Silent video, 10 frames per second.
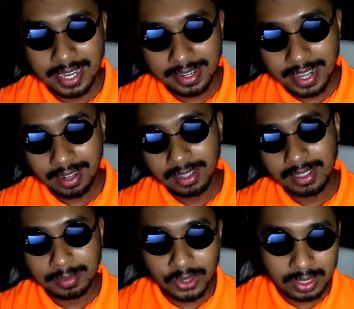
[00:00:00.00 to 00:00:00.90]
can nail
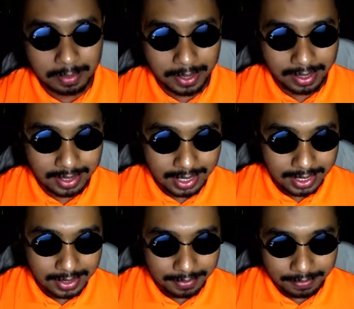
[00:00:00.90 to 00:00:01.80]
the music part.
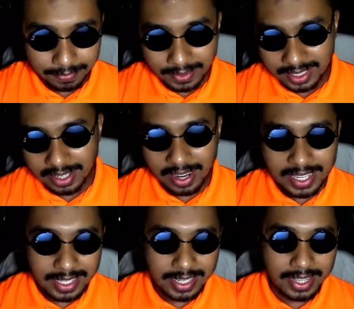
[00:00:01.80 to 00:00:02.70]
It's not
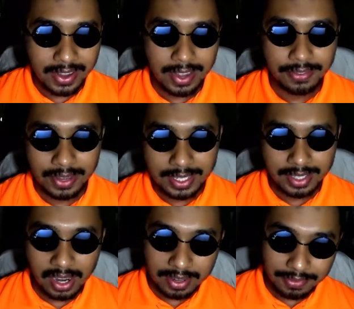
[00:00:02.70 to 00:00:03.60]
easy to have great
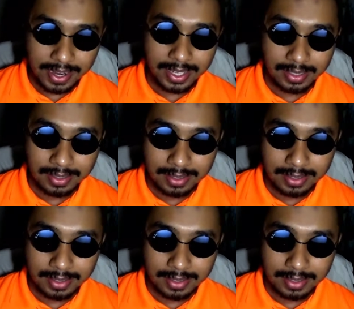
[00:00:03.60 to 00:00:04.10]
sound effect.